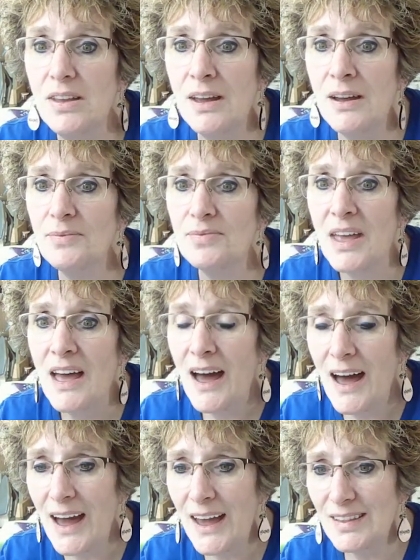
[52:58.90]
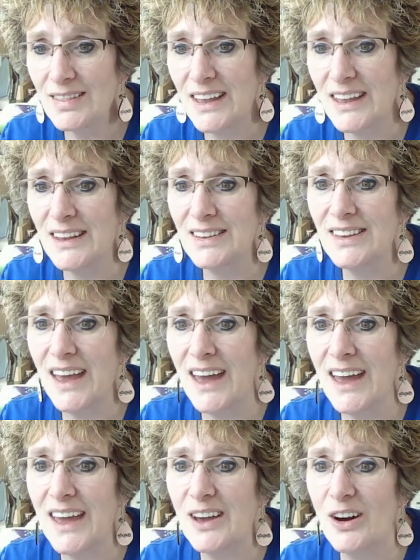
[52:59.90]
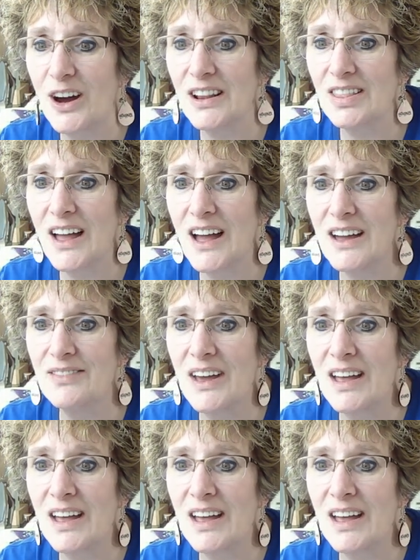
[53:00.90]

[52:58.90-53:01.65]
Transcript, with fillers: yeah. Hi, Lynn. Yay, caught alive